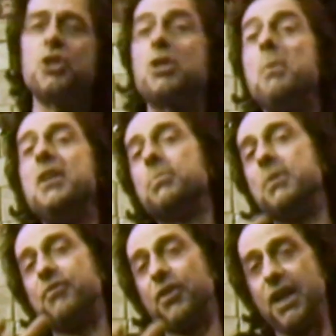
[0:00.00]
Wouldn't speak
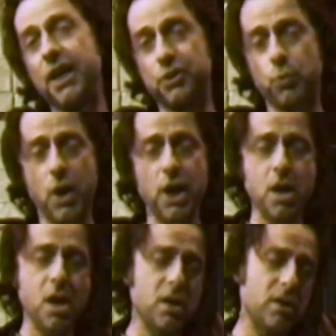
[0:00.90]
to me for the next
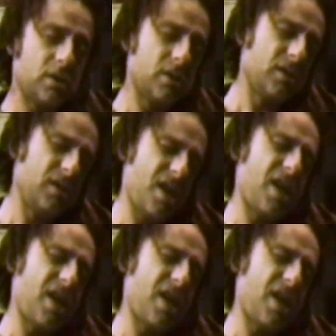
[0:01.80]
20 years.